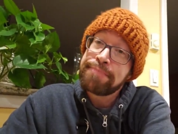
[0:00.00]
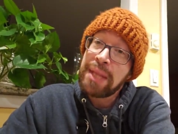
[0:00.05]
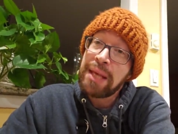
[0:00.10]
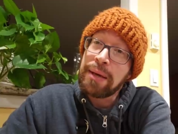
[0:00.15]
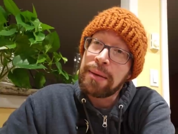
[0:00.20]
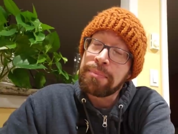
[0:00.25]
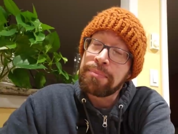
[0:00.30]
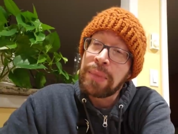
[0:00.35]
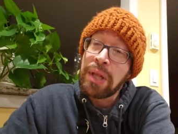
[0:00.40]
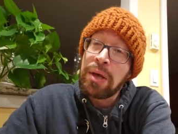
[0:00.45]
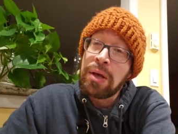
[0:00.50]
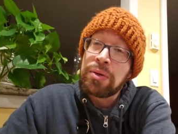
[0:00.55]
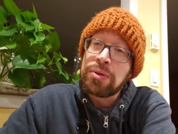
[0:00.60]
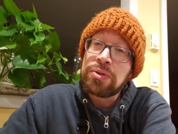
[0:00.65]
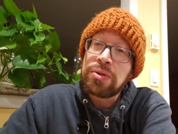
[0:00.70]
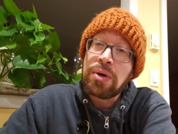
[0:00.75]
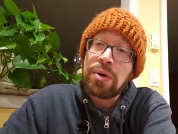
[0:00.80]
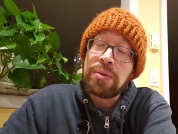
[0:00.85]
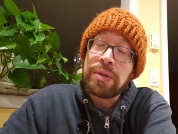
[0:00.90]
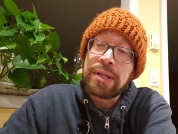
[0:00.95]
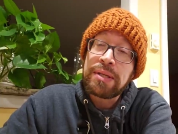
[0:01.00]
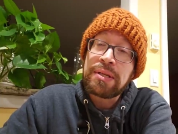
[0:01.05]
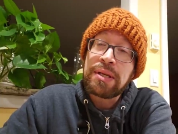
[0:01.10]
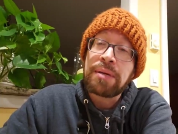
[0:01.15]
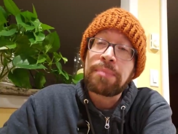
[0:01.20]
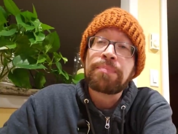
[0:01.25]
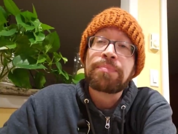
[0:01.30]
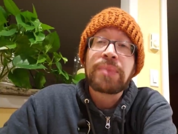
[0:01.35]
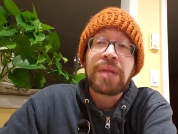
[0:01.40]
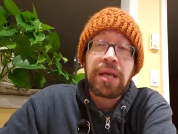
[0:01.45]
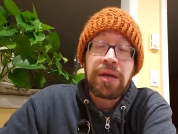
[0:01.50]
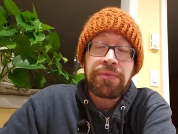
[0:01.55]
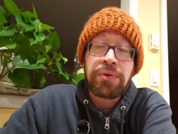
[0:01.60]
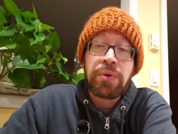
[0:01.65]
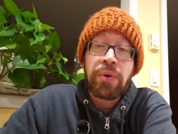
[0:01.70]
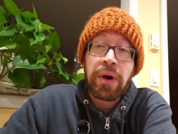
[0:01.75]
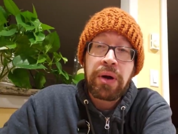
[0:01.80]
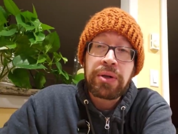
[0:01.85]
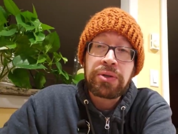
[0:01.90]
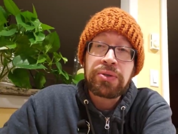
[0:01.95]
Yeah. So listen, if
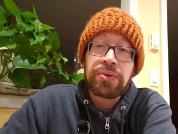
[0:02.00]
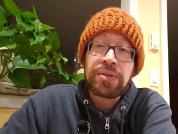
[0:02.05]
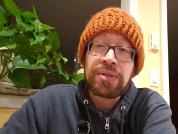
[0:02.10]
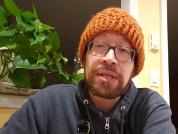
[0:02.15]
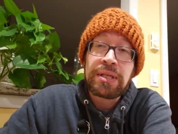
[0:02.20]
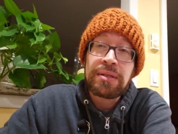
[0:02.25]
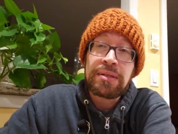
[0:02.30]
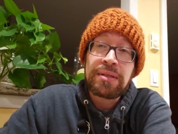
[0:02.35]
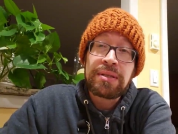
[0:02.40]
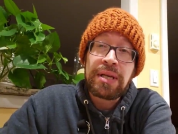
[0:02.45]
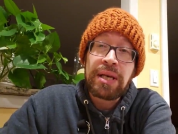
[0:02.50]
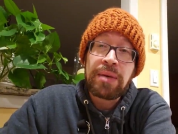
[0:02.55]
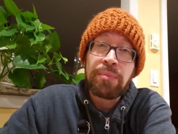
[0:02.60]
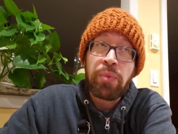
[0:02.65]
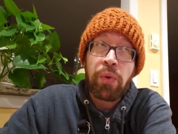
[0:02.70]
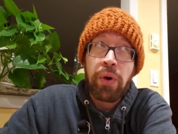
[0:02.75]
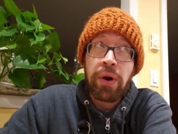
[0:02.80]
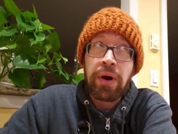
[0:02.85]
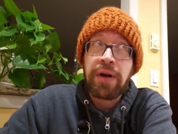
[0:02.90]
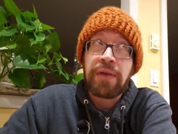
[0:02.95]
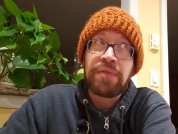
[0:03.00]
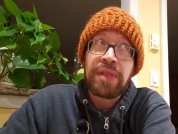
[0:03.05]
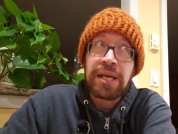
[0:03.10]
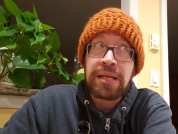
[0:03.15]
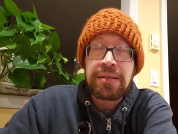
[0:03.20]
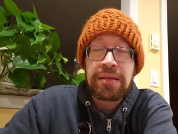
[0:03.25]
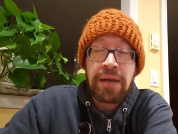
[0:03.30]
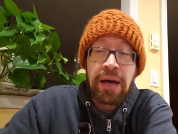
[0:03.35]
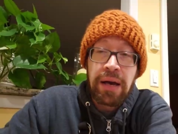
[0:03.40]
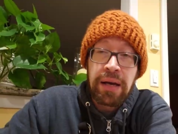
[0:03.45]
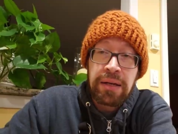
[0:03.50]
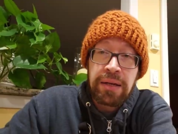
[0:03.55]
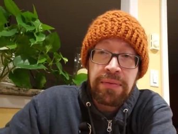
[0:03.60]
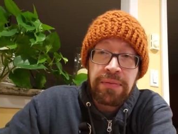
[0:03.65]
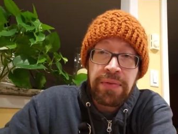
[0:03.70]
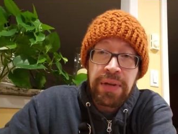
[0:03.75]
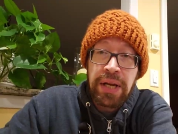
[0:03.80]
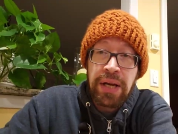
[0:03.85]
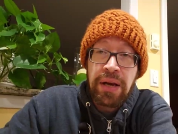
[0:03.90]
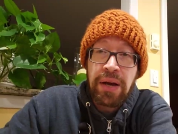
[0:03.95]
you are interested in seeing more of this kind of
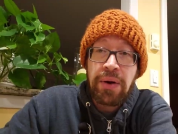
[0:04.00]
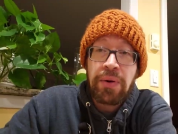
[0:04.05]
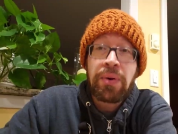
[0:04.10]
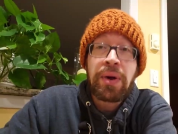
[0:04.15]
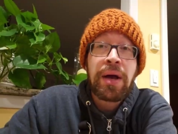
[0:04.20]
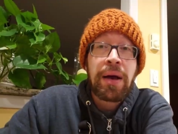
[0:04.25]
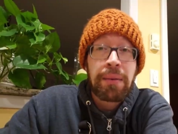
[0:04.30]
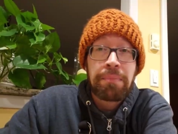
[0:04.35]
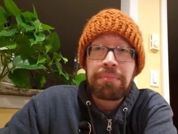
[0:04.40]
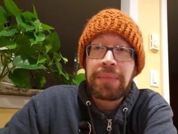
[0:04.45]
video,